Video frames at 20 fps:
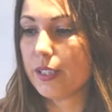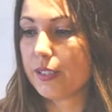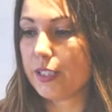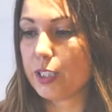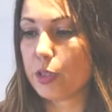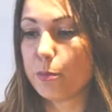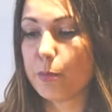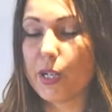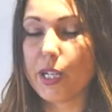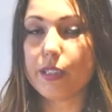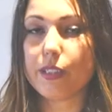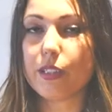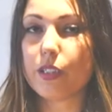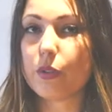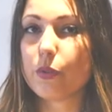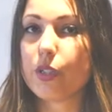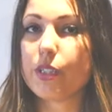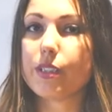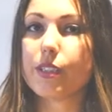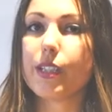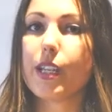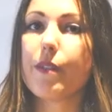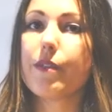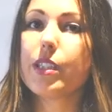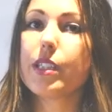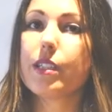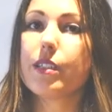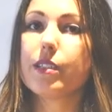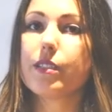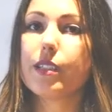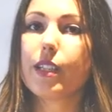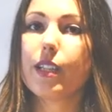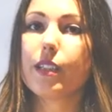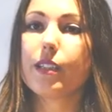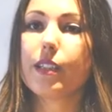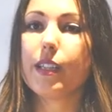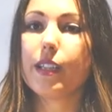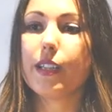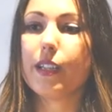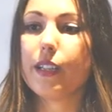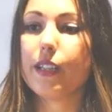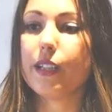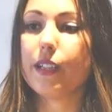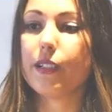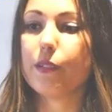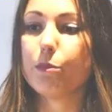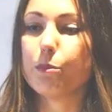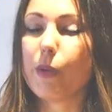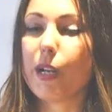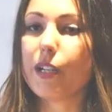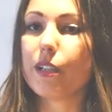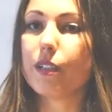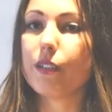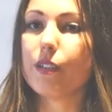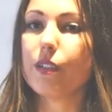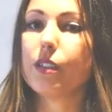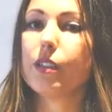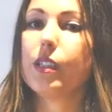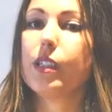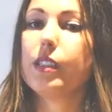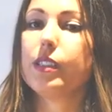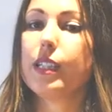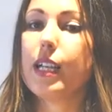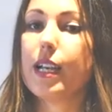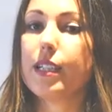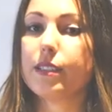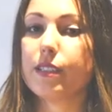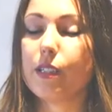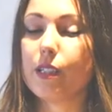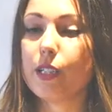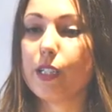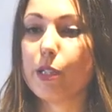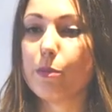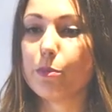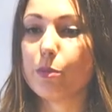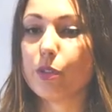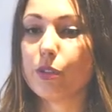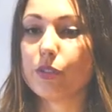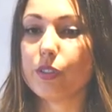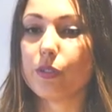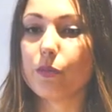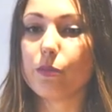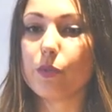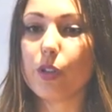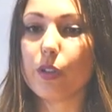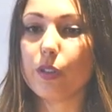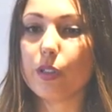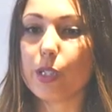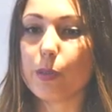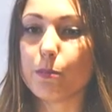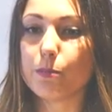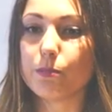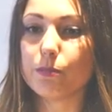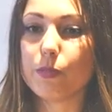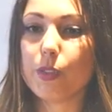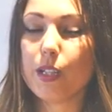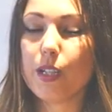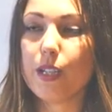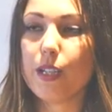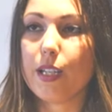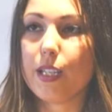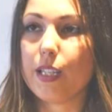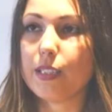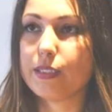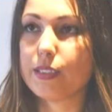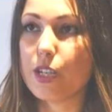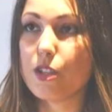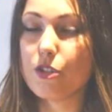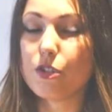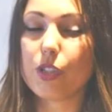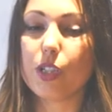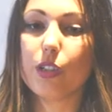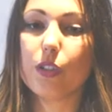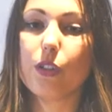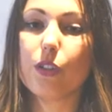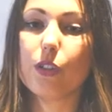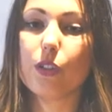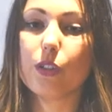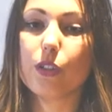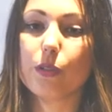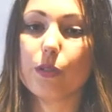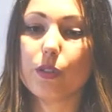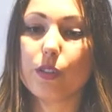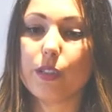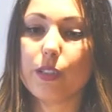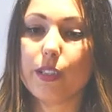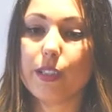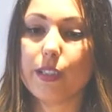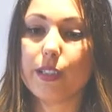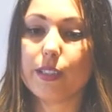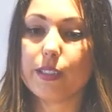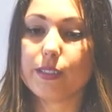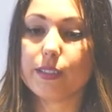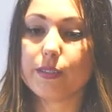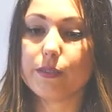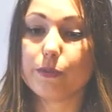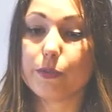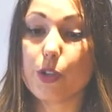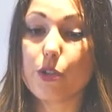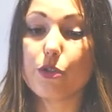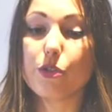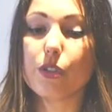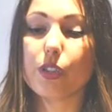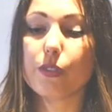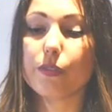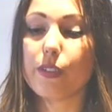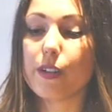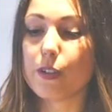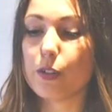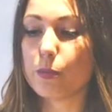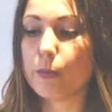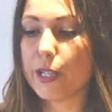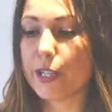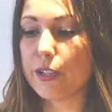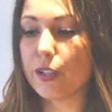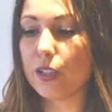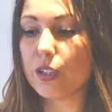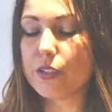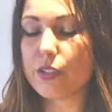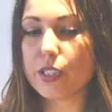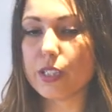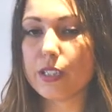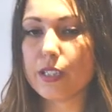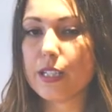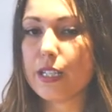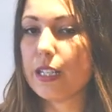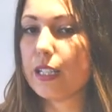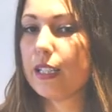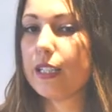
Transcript: despite increasing evidence that the microbiome has an important role in essential core uh, function of our biology,